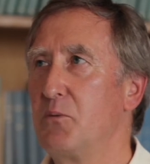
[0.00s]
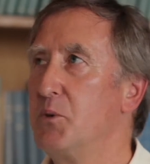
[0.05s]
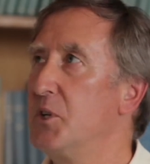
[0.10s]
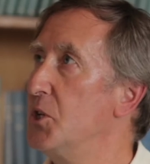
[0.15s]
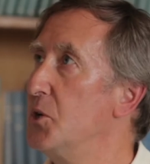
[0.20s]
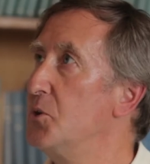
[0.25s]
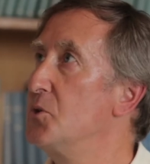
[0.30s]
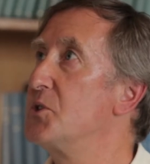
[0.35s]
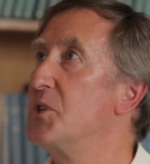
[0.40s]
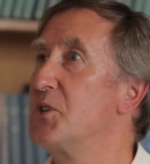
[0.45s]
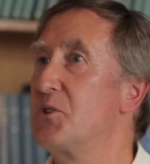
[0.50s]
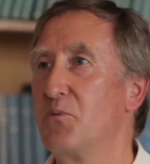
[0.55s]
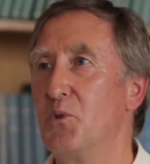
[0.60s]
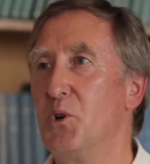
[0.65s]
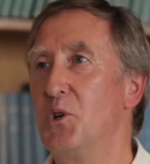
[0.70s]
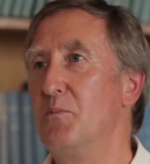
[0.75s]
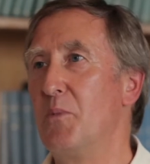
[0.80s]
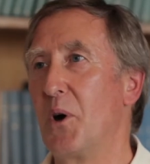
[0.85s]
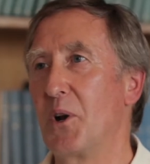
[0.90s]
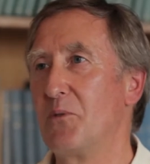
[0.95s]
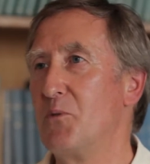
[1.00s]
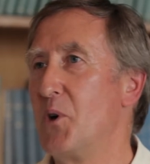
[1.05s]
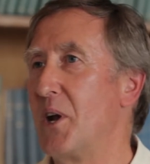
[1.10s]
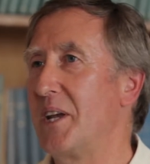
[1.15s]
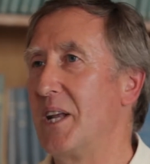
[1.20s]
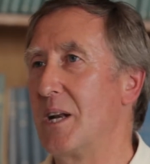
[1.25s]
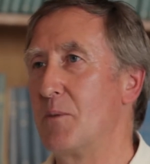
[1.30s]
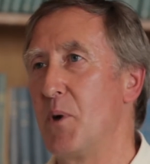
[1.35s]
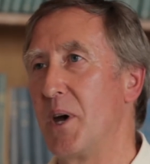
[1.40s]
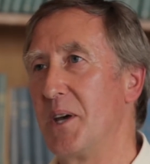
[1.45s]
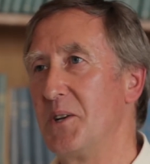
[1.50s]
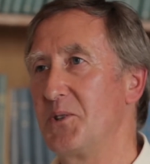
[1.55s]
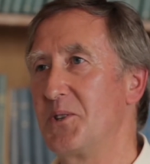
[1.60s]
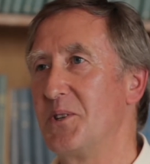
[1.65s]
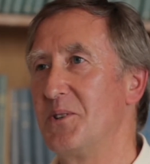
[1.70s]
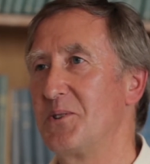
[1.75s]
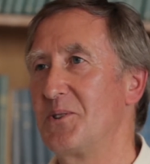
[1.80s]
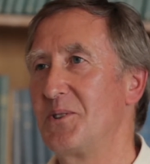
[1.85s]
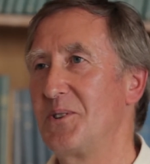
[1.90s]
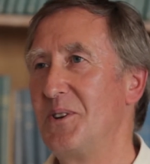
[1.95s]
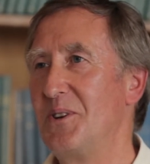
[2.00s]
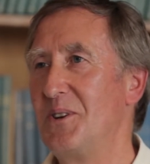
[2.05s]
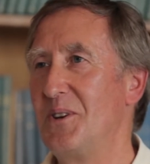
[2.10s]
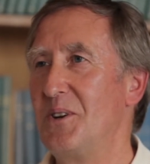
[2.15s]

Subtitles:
We use this room on a regular basis